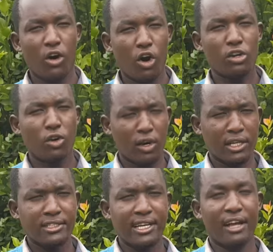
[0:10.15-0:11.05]
all
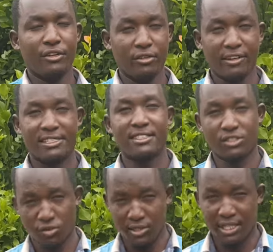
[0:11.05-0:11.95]
college and university
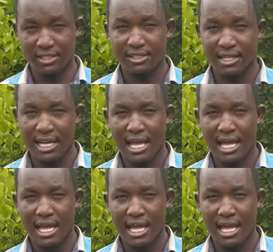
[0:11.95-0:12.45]
students